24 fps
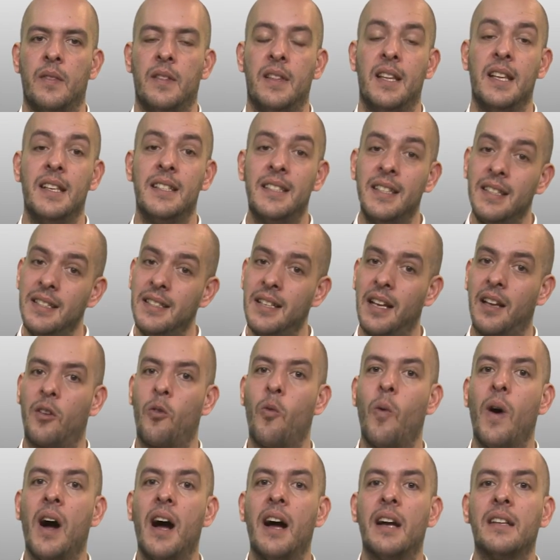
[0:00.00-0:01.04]
This is a
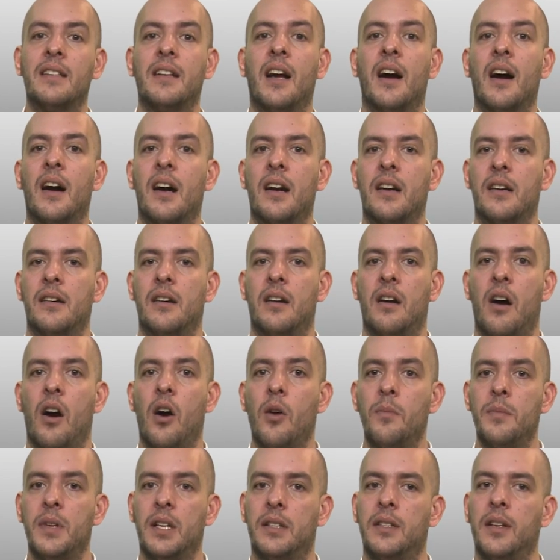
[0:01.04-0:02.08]
quite hard
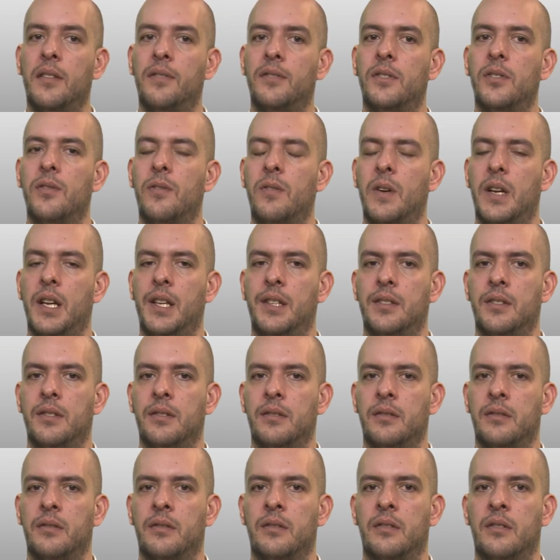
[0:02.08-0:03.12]
objective to reach.
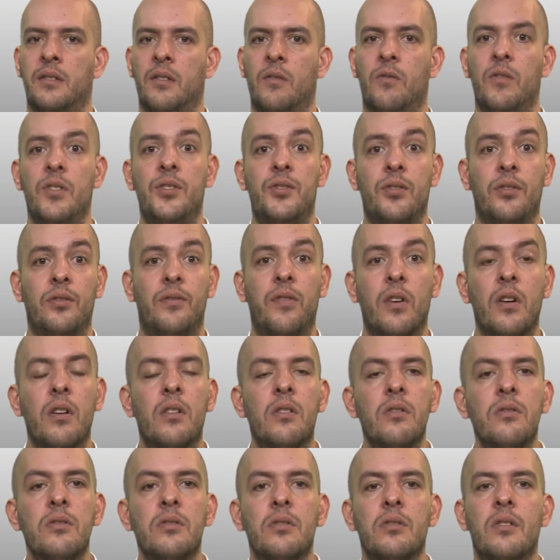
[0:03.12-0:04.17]
We should
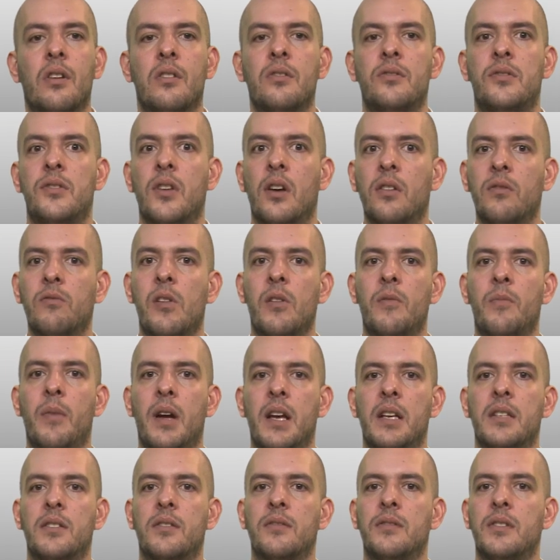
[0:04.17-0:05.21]
focus on software
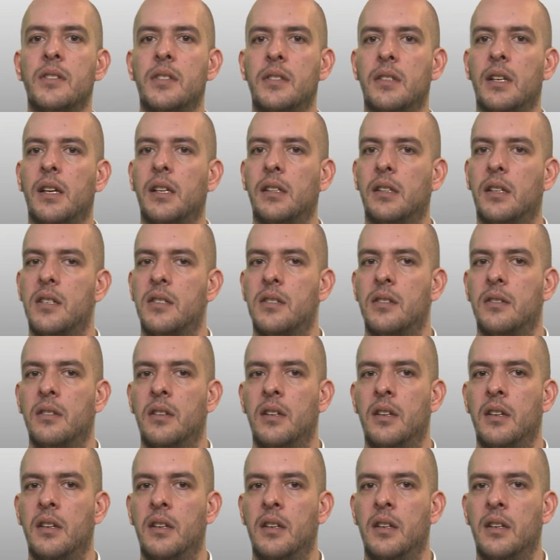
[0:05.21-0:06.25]
based on standards,
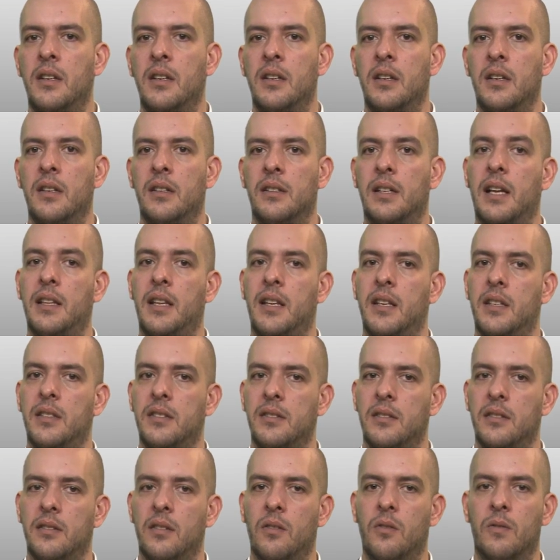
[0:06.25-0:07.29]
that
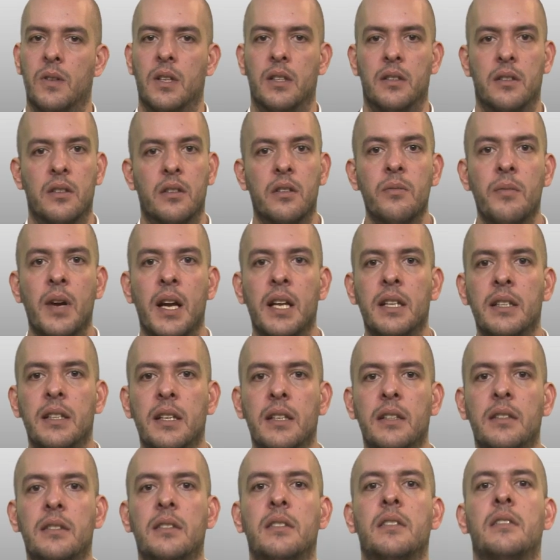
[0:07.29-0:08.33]
is, well
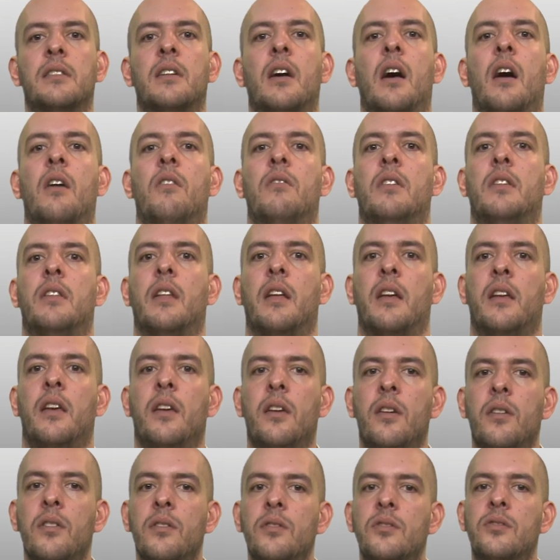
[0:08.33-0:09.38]
documented and with a
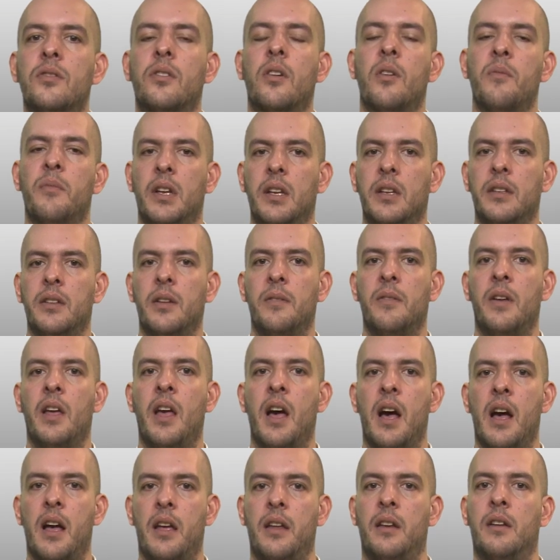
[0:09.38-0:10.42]
huge community
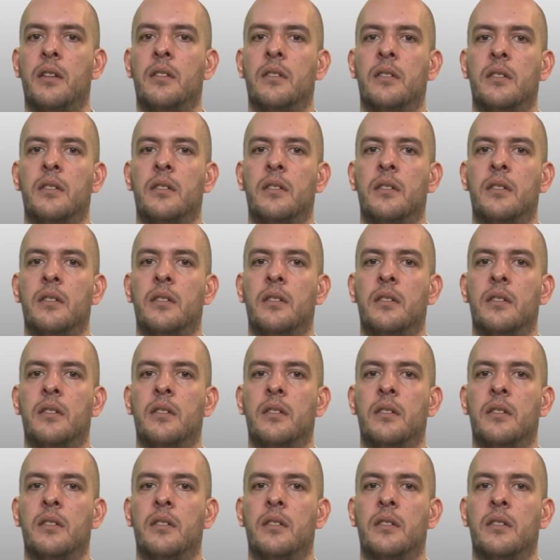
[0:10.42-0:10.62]
behind.